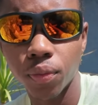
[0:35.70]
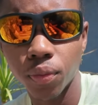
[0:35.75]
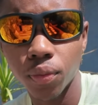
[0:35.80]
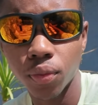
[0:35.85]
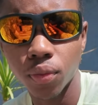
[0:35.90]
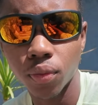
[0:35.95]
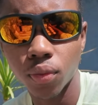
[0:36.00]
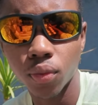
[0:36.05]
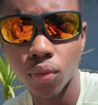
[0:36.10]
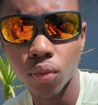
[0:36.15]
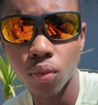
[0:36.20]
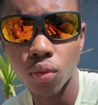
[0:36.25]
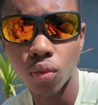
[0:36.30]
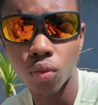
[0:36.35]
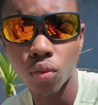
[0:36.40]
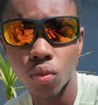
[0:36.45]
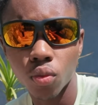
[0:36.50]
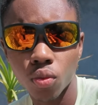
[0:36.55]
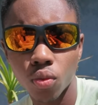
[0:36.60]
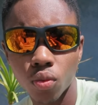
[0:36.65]

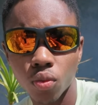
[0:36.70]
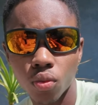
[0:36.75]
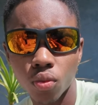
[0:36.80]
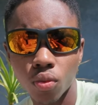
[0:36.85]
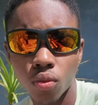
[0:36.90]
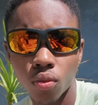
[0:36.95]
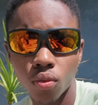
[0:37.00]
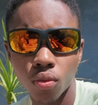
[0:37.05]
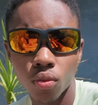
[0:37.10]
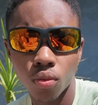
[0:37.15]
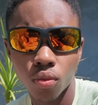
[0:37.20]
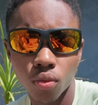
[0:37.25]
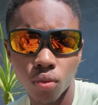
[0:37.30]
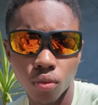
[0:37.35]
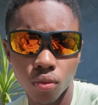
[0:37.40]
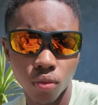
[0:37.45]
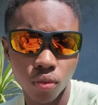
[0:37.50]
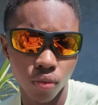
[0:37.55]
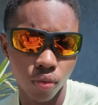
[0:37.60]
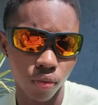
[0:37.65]

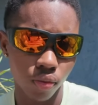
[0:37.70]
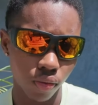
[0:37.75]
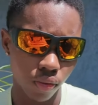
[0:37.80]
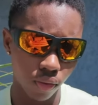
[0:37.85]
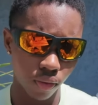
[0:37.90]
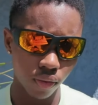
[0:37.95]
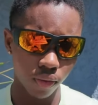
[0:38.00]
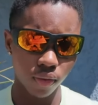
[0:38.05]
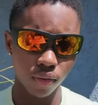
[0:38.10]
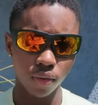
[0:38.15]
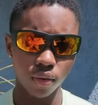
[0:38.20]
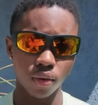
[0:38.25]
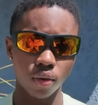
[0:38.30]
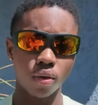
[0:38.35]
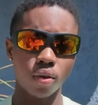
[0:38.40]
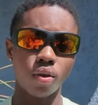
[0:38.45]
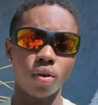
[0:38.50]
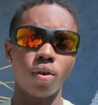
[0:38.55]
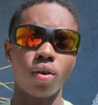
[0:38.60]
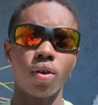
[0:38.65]

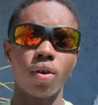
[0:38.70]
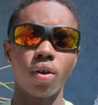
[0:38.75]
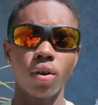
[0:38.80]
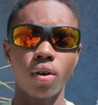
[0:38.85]
[no speech]